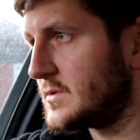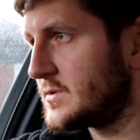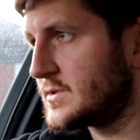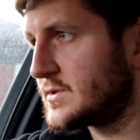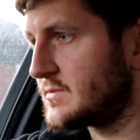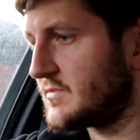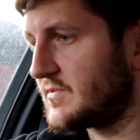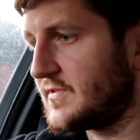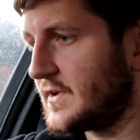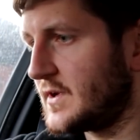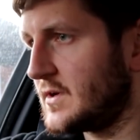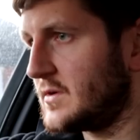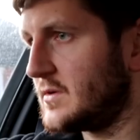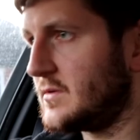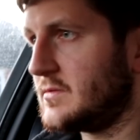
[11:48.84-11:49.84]
Doesn't
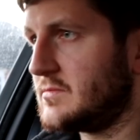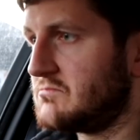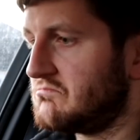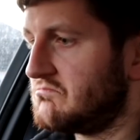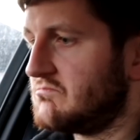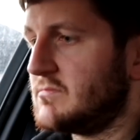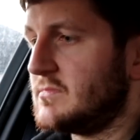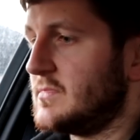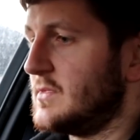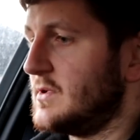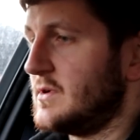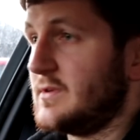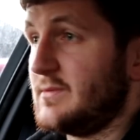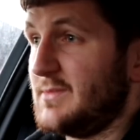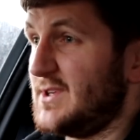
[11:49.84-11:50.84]
feel,
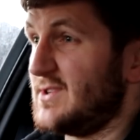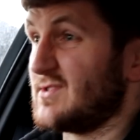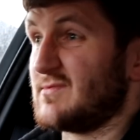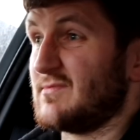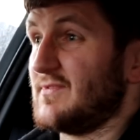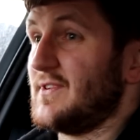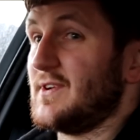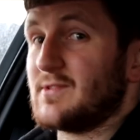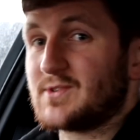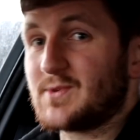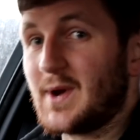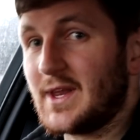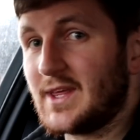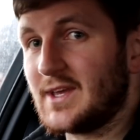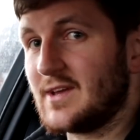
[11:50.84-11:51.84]
I mean, it doesn't feel
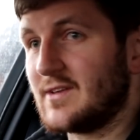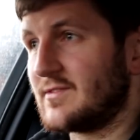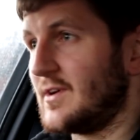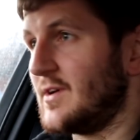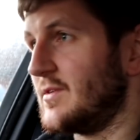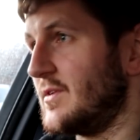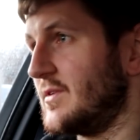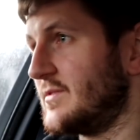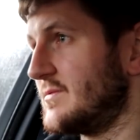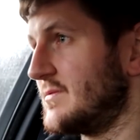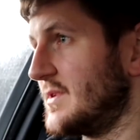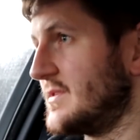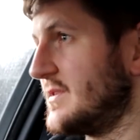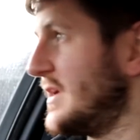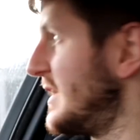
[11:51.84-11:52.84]
20 years old, I'll
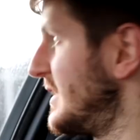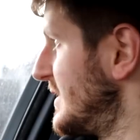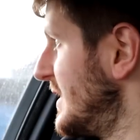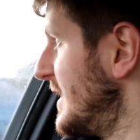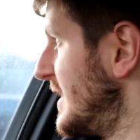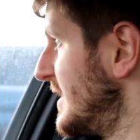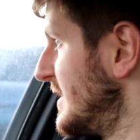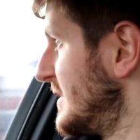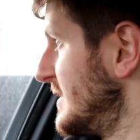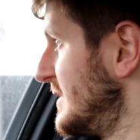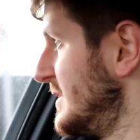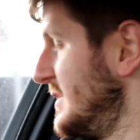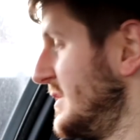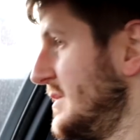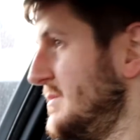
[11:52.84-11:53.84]
tell you that.
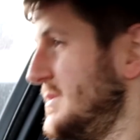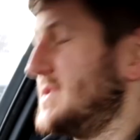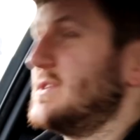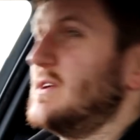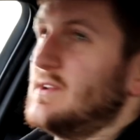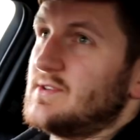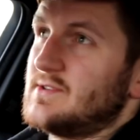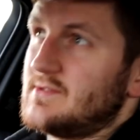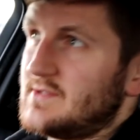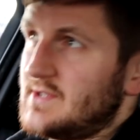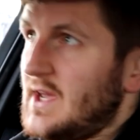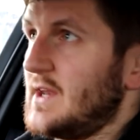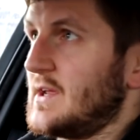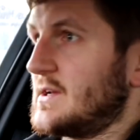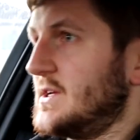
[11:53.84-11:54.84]
It's not
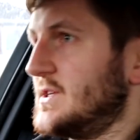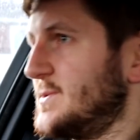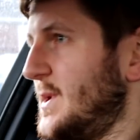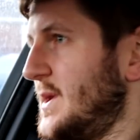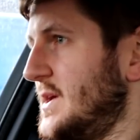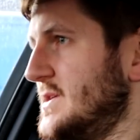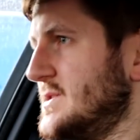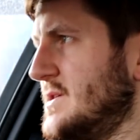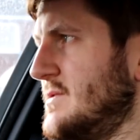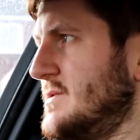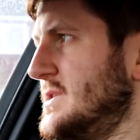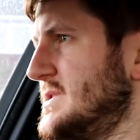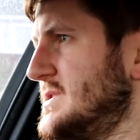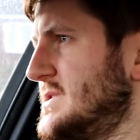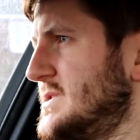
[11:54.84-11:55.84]
technically 20 years
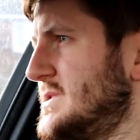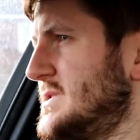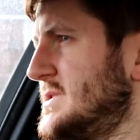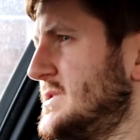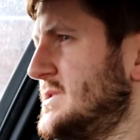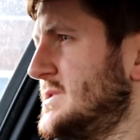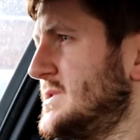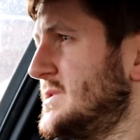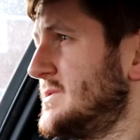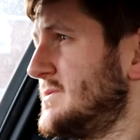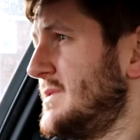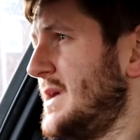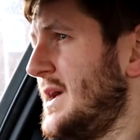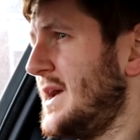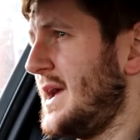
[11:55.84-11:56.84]
old, it's
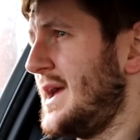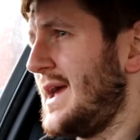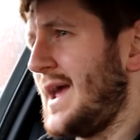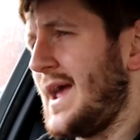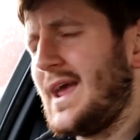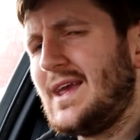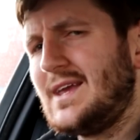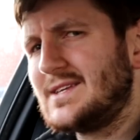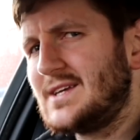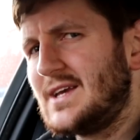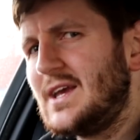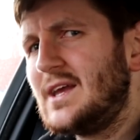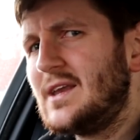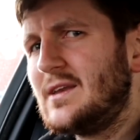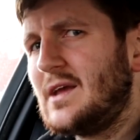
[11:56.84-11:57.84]

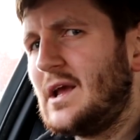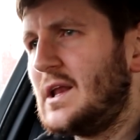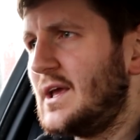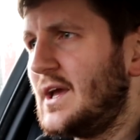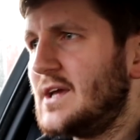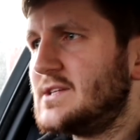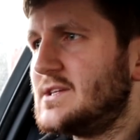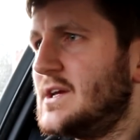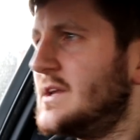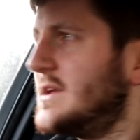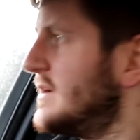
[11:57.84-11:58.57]
18, nearly 18